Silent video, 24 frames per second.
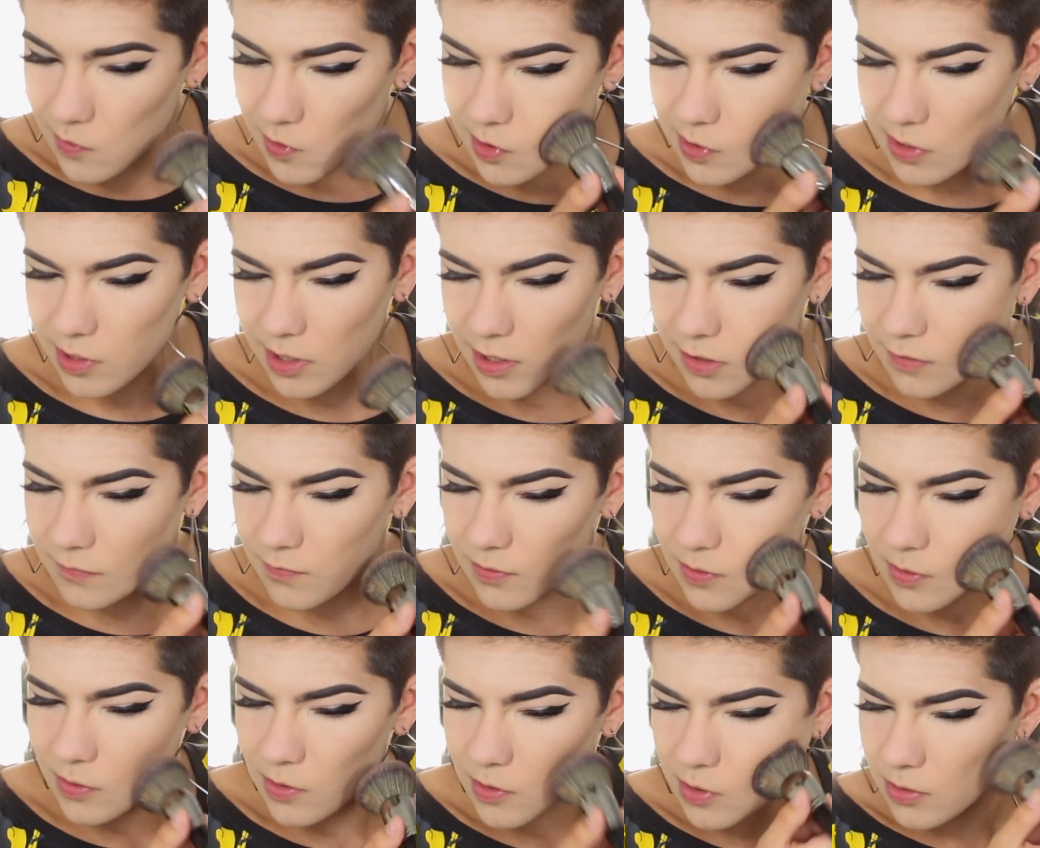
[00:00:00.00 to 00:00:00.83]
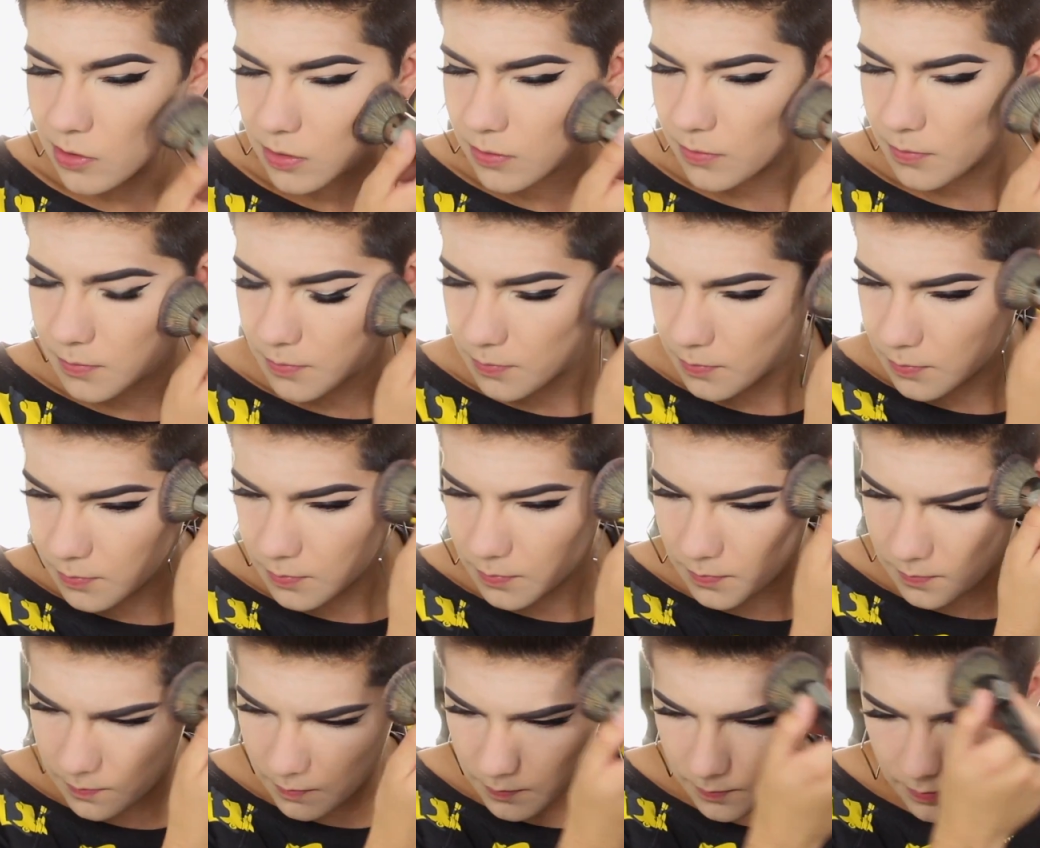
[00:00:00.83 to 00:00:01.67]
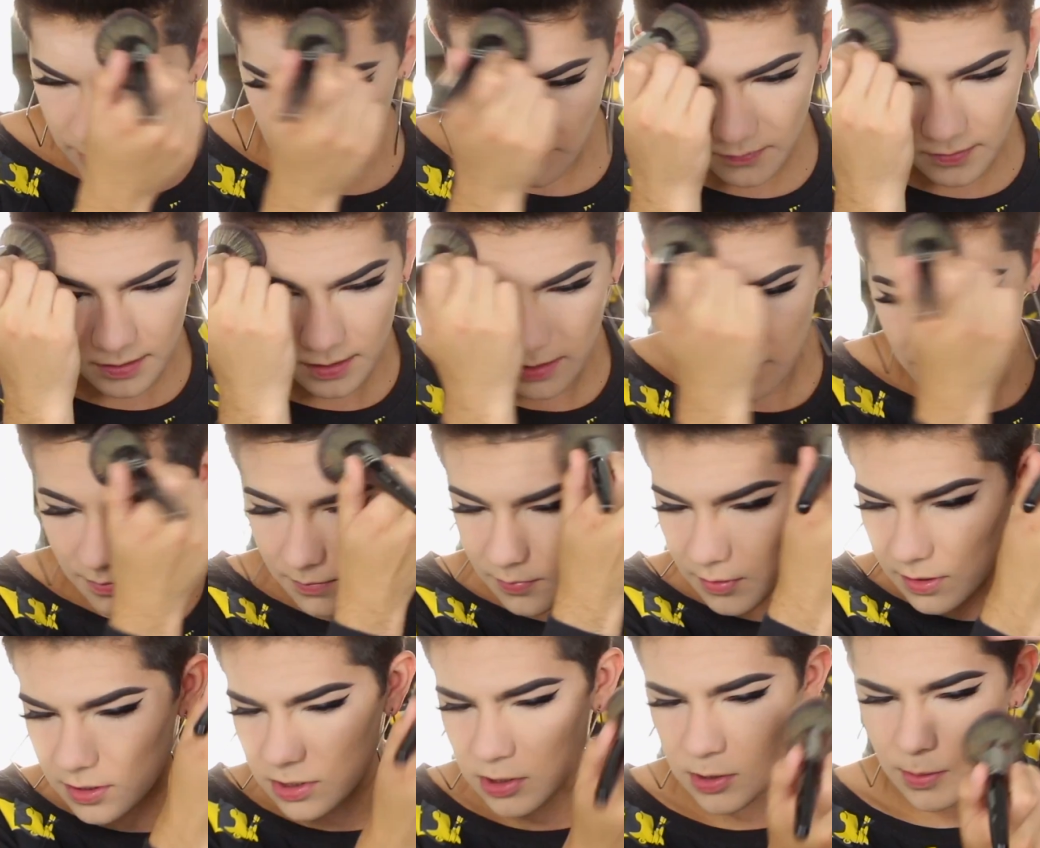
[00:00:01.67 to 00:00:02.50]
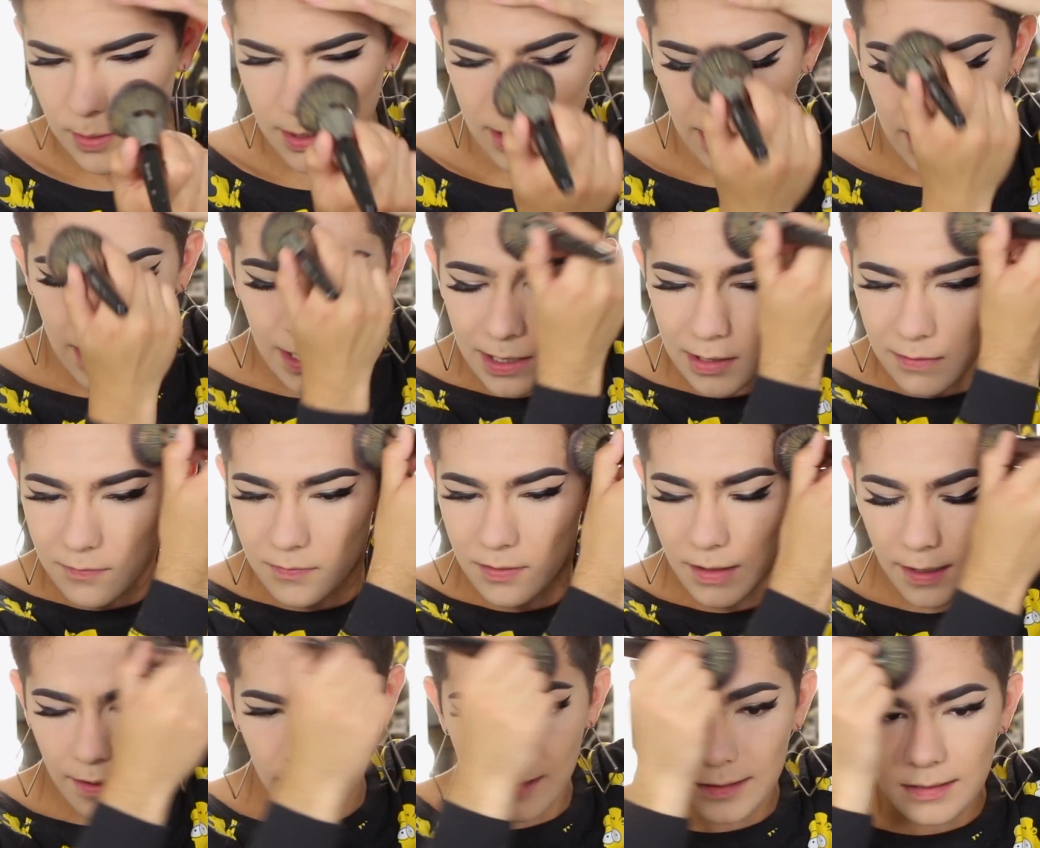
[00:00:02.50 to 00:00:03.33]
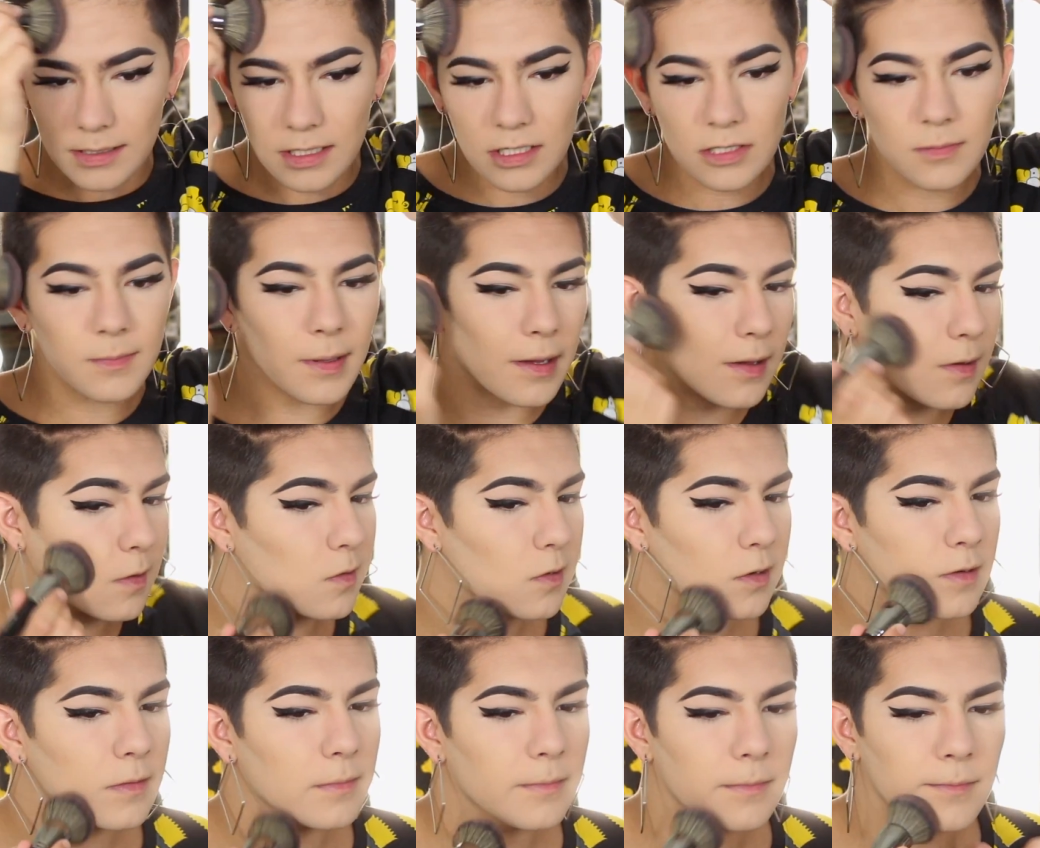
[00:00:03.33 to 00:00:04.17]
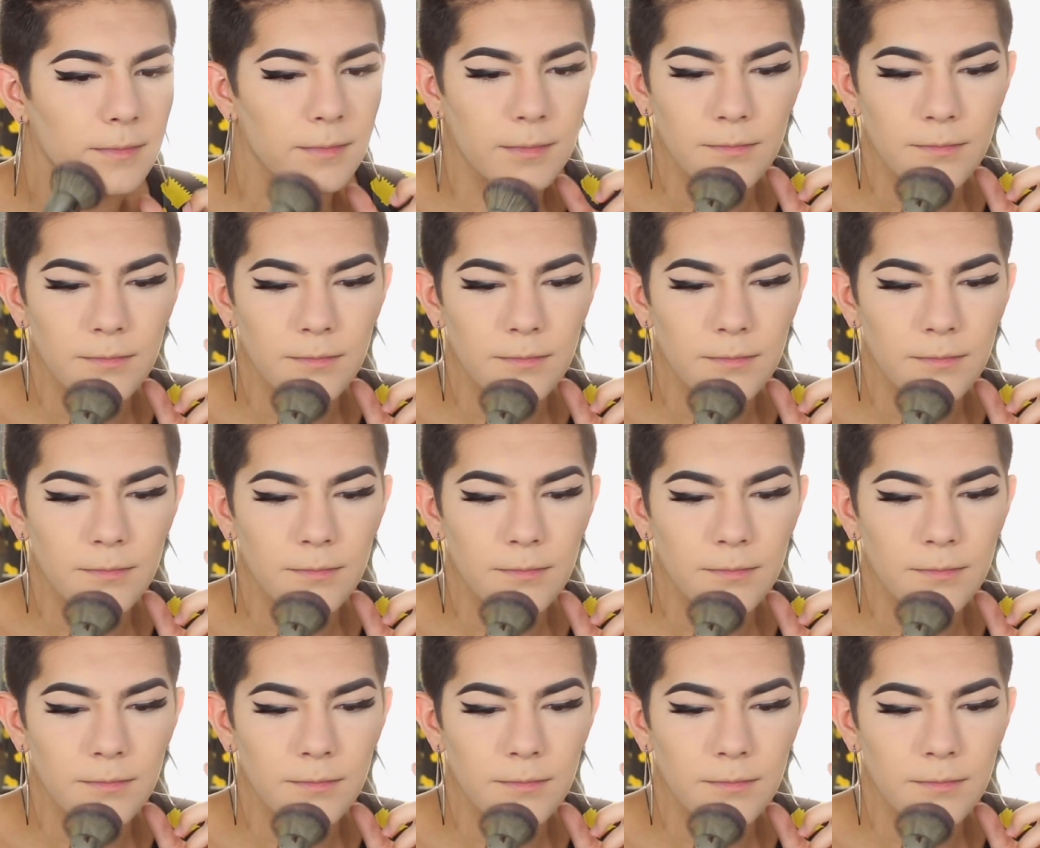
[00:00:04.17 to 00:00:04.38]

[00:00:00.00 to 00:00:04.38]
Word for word: and kind of buff in and brush away any of the excess powder.